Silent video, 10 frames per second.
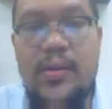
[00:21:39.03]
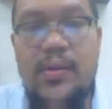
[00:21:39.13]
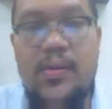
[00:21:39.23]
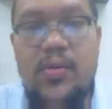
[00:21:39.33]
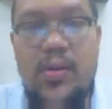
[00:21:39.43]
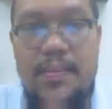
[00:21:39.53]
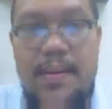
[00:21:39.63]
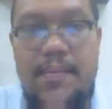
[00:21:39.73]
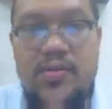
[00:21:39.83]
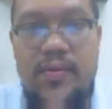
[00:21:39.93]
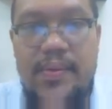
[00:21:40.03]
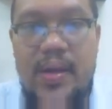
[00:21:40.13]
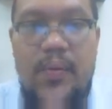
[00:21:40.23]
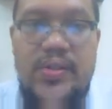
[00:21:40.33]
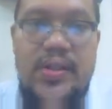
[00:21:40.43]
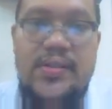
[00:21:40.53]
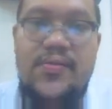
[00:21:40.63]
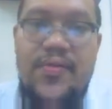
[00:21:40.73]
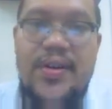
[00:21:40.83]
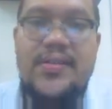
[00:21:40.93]
to the members of meeting, which is
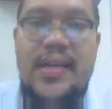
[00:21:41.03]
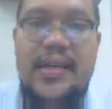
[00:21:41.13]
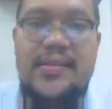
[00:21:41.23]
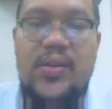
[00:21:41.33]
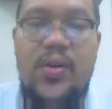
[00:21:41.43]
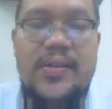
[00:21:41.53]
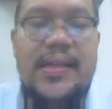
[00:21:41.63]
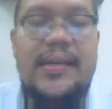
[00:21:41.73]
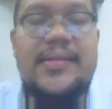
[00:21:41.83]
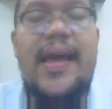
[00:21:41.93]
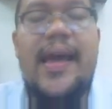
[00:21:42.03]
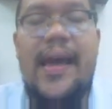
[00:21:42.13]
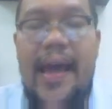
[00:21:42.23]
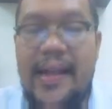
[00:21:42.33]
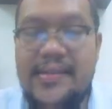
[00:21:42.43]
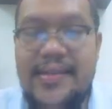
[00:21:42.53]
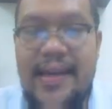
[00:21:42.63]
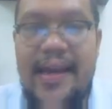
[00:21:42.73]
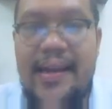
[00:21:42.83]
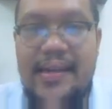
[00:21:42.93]
first is notice, and
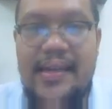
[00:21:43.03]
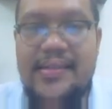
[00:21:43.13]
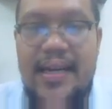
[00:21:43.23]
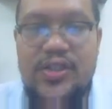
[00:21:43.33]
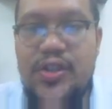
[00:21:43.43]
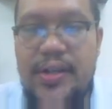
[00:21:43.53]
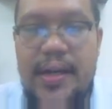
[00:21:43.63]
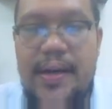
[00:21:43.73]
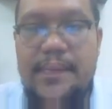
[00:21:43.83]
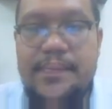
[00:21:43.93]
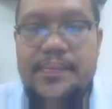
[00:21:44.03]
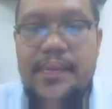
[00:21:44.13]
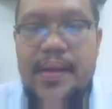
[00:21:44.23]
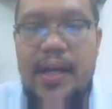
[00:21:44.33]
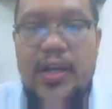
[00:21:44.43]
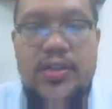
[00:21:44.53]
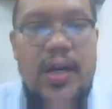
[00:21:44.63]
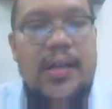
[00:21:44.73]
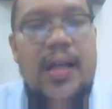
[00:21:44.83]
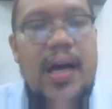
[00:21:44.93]
second is agenda.
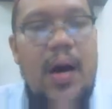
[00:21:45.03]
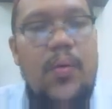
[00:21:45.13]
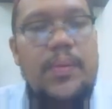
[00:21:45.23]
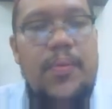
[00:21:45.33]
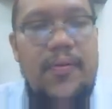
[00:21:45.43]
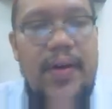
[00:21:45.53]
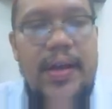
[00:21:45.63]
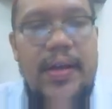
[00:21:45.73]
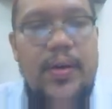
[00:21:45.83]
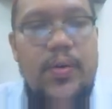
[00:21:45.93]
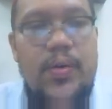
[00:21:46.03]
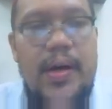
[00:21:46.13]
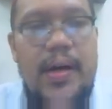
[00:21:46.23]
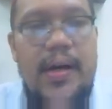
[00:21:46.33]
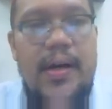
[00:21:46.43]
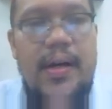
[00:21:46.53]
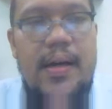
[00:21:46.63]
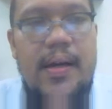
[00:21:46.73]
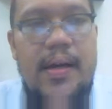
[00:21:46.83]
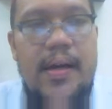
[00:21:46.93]
Inshallah, I will provide you
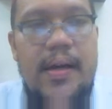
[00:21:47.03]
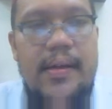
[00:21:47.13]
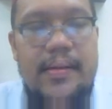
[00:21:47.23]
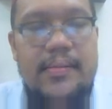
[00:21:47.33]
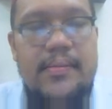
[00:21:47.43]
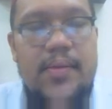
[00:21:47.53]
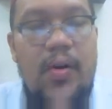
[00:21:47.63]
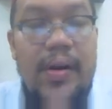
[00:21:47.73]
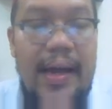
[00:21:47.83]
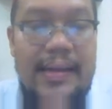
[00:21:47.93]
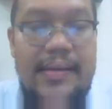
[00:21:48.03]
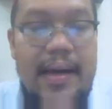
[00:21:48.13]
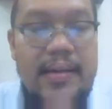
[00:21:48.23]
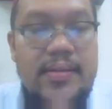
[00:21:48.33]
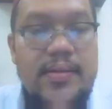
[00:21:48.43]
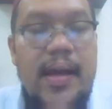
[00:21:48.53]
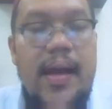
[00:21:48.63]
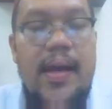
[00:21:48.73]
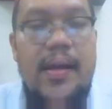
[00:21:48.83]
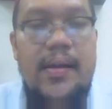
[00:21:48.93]
online task
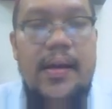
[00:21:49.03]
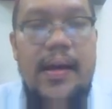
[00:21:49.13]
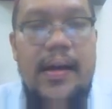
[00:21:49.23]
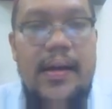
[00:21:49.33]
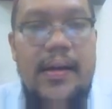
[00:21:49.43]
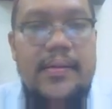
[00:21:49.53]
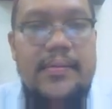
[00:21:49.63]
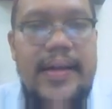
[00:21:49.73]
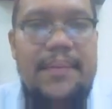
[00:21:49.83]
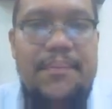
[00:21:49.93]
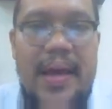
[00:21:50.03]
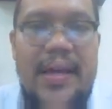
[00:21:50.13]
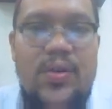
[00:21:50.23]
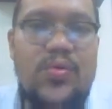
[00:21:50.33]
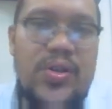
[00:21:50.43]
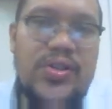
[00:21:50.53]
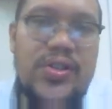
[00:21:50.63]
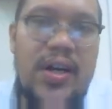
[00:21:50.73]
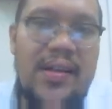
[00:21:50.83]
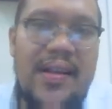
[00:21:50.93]
that make you
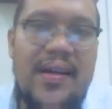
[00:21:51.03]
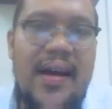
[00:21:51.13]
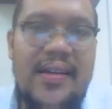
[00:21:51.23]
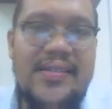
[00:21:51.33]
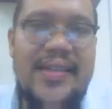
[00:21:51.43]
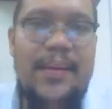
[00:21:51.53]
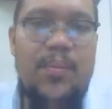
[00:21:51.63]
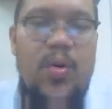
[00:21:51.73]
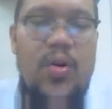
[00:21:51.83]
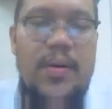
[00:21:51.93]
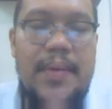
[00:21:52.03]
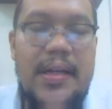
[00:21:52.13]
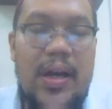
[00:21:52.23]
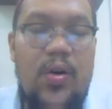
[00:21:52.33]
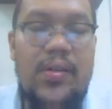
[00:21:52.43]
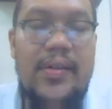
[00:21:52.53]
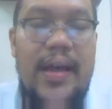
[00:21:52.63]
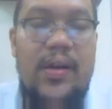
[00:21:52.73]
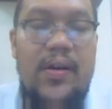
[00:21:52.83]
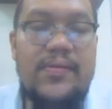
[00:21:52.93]
inshallah understand more about the
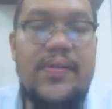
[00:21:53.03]
content of